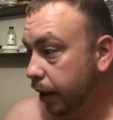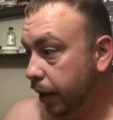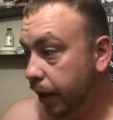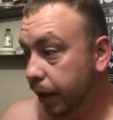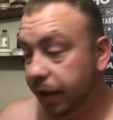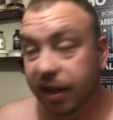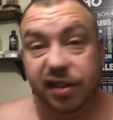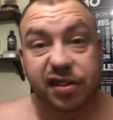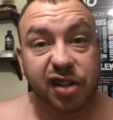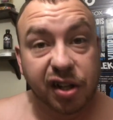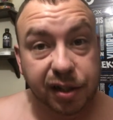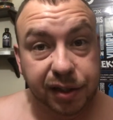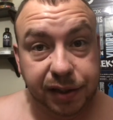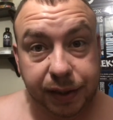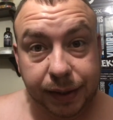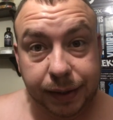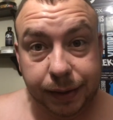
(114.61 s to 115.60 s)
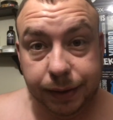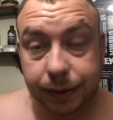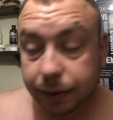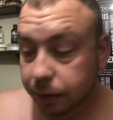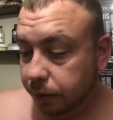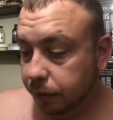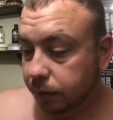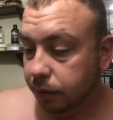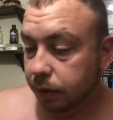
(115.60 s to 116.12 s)
and it's unscented,
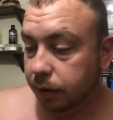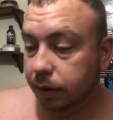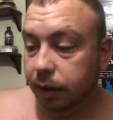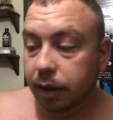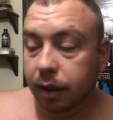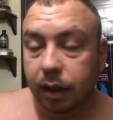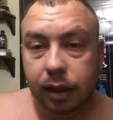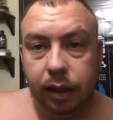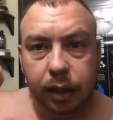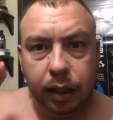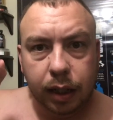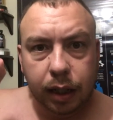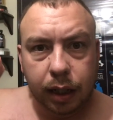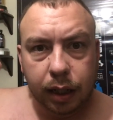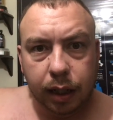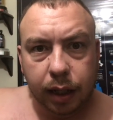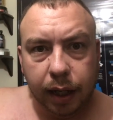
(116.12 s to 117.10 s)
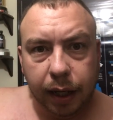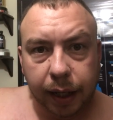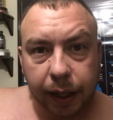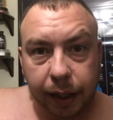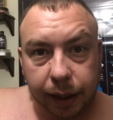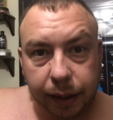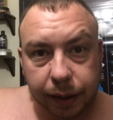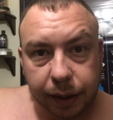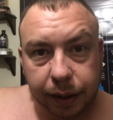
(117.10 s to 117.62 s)

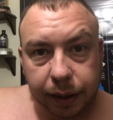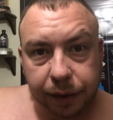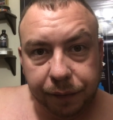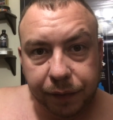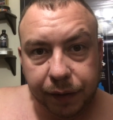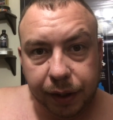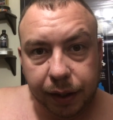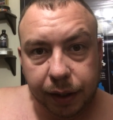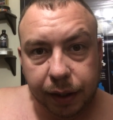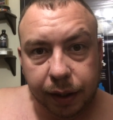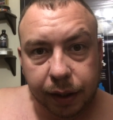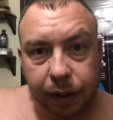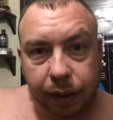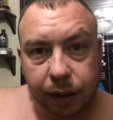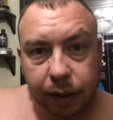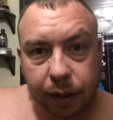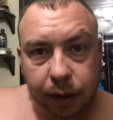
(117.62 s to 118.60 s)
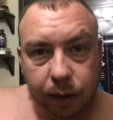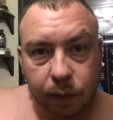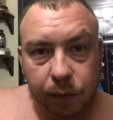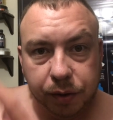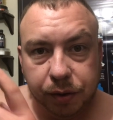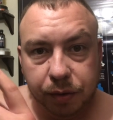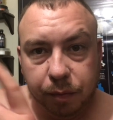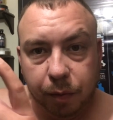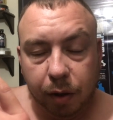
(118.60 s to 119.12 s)
and the
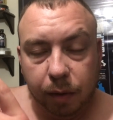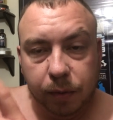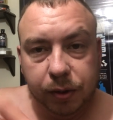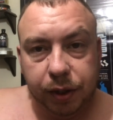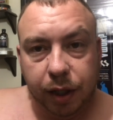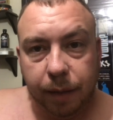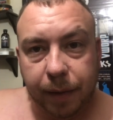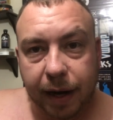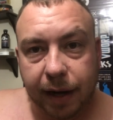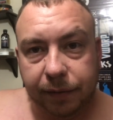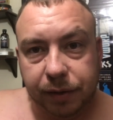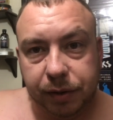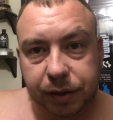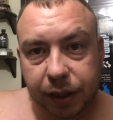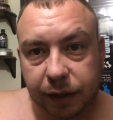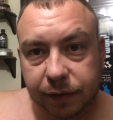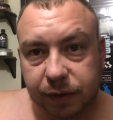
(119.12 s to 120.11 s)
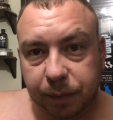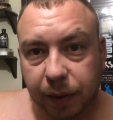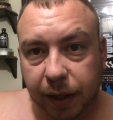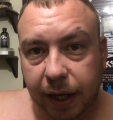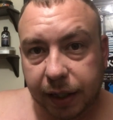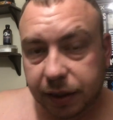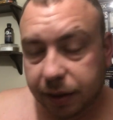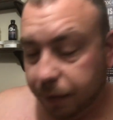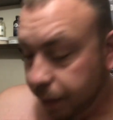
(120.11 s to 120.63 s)
original Barbershop aftershave
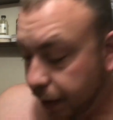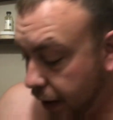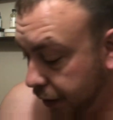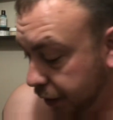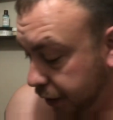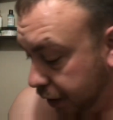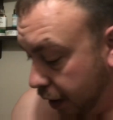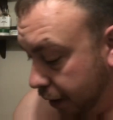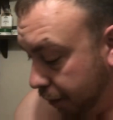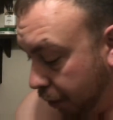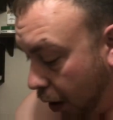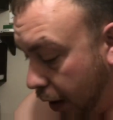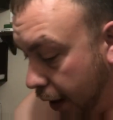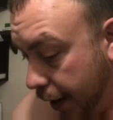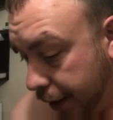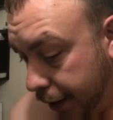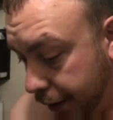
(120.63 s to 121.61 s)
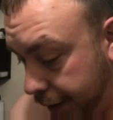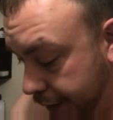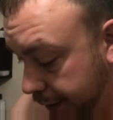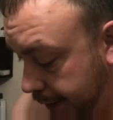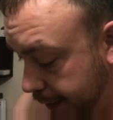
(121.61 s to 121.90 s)
splash by the same brand.